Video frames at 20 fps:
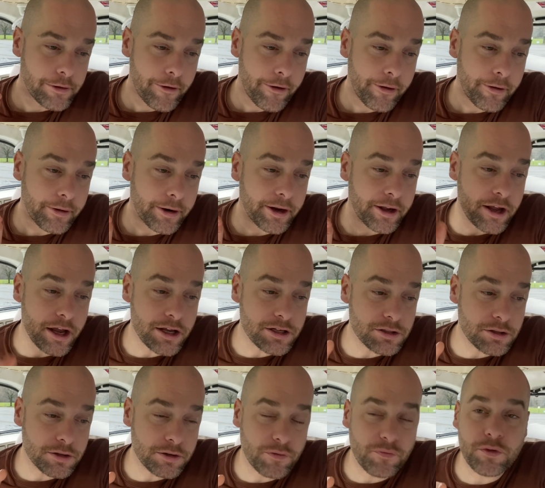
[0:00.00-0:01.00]
Alright guys,
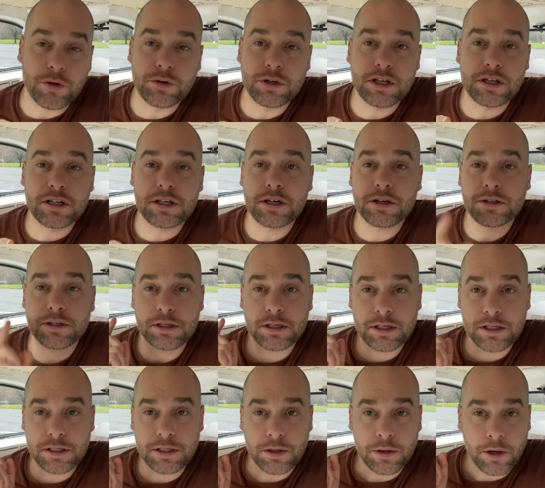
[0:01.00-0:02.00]
there's a few details I
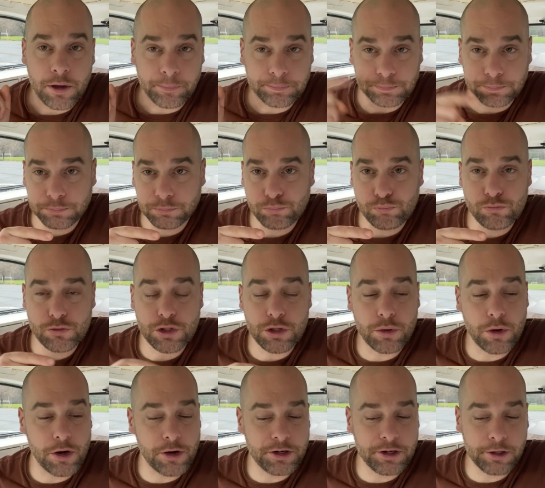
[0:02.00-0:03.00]
need to do
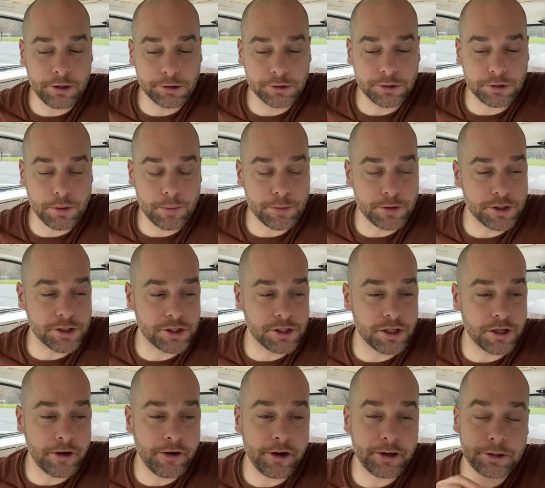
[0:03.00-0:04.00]
on here, so I'm just
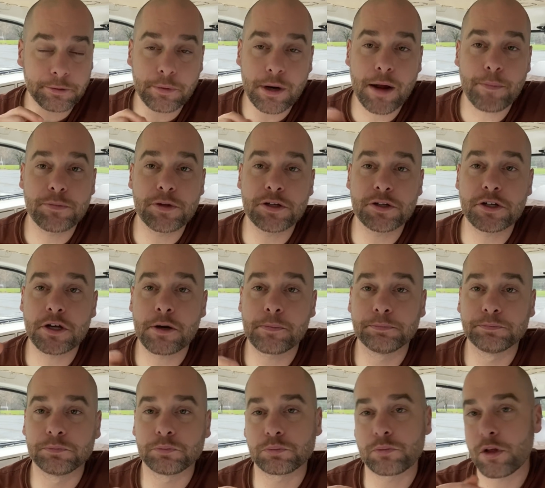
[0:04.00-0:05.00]
gonna like wrap this up
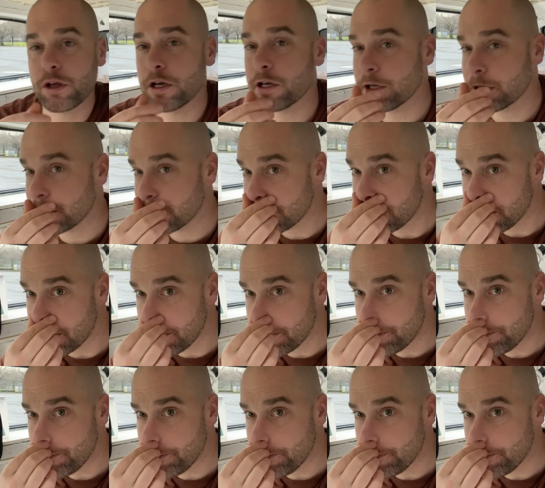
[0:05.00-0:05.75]
and